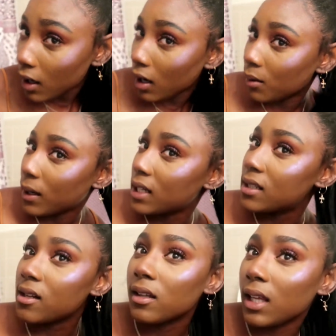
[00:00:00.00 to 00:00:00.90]

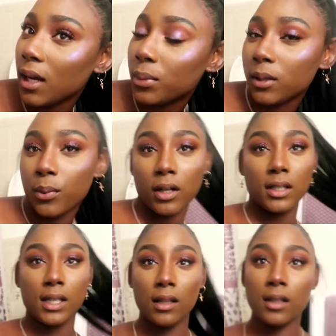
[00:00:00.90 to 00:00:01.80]
Edges are laid, but the
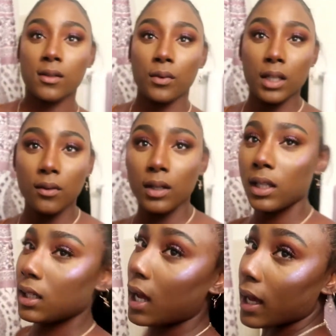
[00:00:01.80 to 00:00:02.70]
ponytail looks
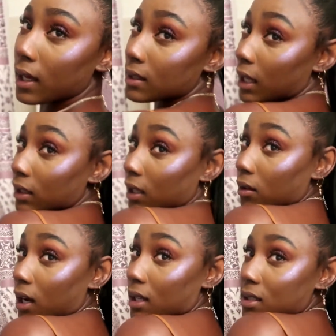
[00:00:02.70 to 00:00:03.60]
really nice. I think
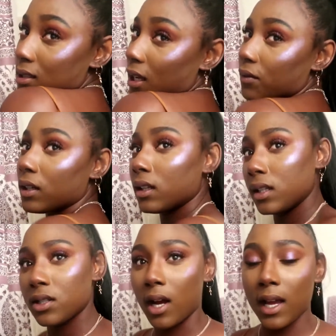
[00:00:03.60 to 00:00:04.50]
you guys should
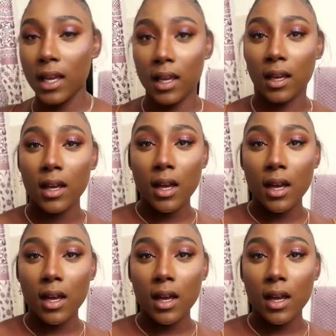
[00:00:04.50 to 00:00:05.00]
definitely try it.